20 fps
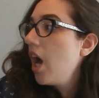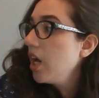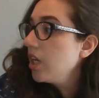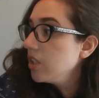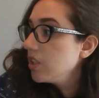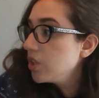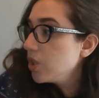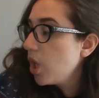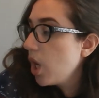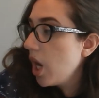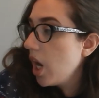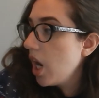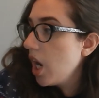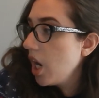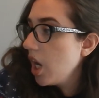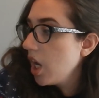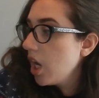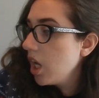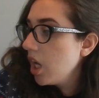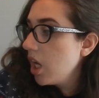
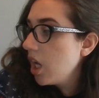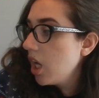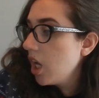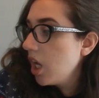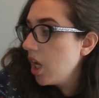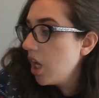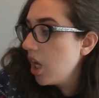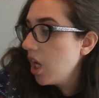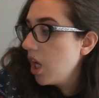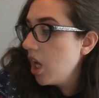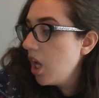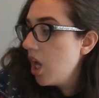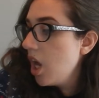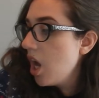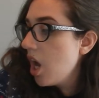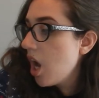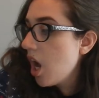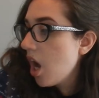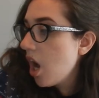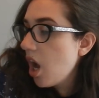I
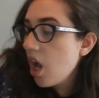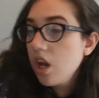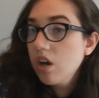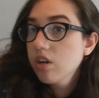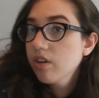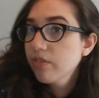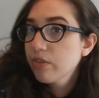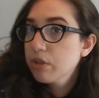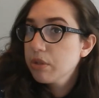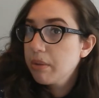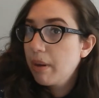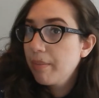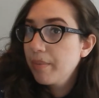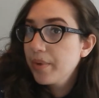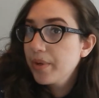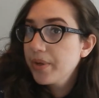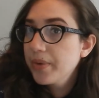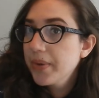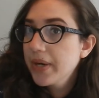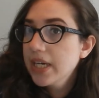don't even
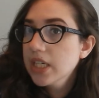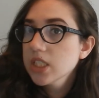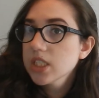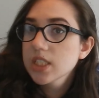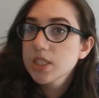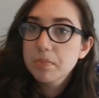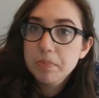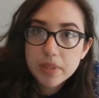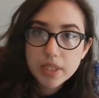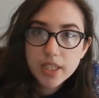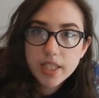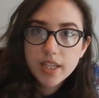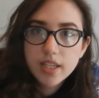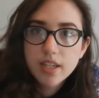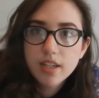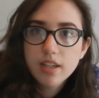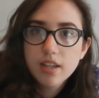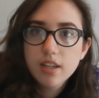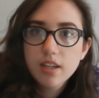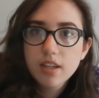remember who else, but,
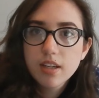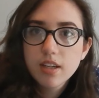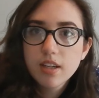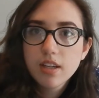like,